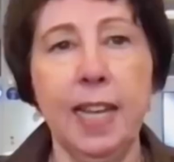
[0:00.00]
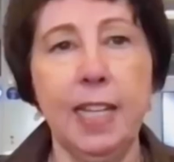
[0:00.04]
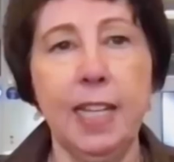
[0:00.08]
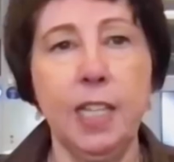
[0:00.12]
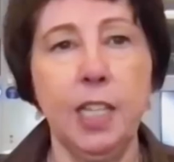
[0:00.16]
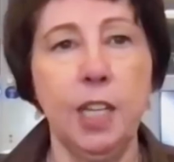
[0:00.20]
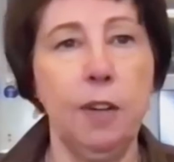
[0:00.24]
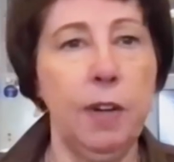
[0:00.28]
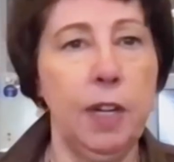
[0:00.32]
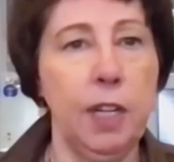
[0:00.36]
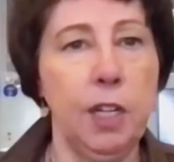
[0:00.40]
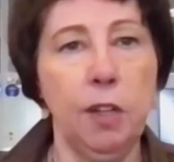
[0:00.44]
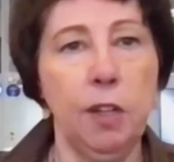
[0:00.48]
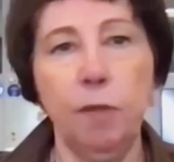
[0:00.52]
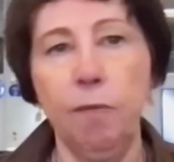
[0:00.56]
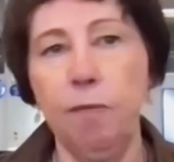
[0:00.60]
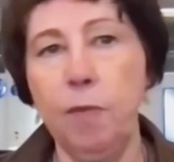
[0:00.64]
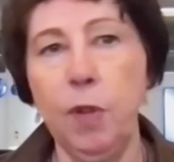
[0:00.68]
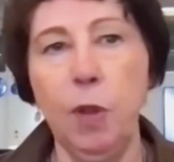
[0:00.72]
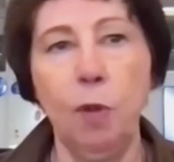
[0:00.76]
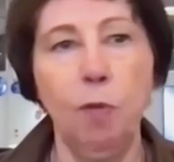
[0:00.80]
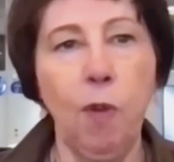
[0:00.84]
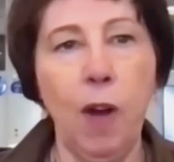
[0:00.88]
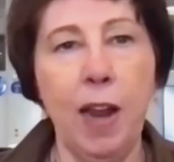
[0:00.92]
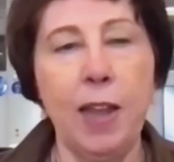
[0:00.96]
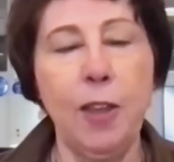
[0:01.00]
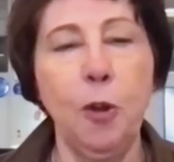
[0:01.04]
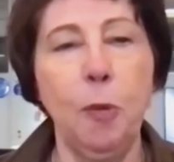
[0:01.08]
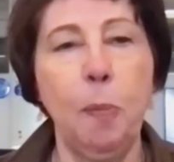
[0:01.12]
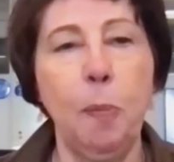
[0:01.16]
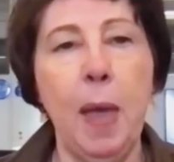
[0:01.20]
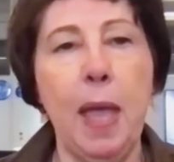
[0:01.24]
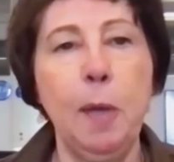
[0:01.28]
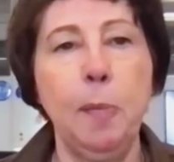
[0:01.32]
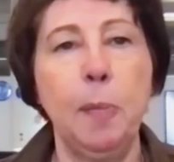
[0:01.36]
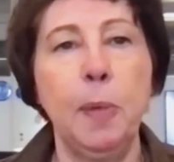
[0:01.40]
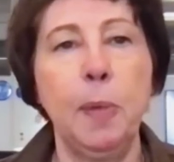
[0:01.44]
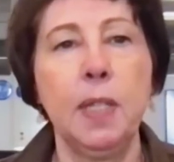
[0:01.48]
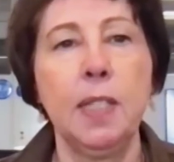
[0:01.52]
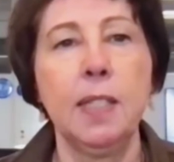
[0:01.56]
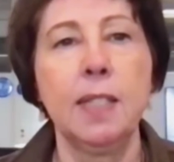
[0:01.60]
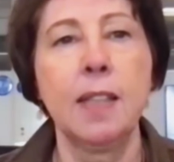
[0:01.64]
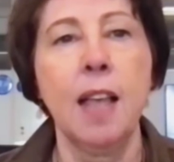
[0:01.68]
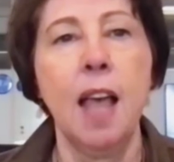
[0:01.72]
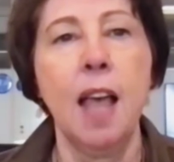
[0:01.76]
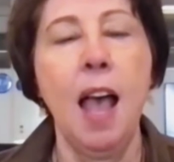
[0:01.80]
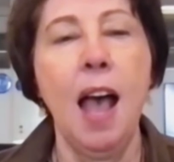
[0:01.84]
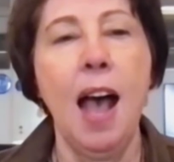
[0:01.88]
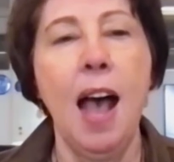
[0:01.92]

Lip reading: data and you write your papers.